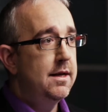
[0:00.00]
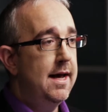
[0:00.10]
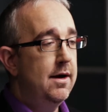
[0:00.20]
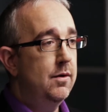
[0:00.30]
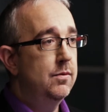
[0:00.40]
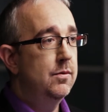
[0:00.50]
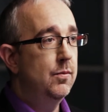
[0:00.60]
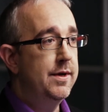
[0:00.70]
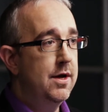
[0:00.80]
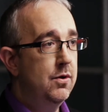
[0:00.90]
Now,
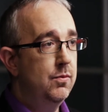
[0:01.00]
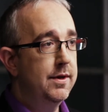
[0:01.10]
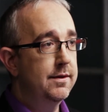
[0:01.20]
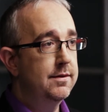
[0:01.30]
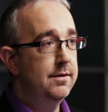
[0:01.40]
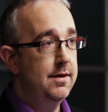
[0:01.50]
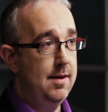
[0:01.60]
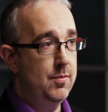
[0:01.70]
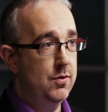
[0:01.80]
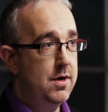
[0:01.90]
we know with
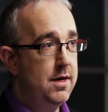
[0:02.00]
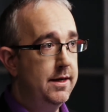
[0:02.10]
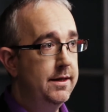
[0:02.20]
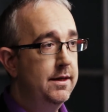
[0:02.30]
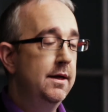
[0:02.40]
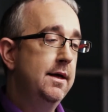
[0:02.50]
MRI,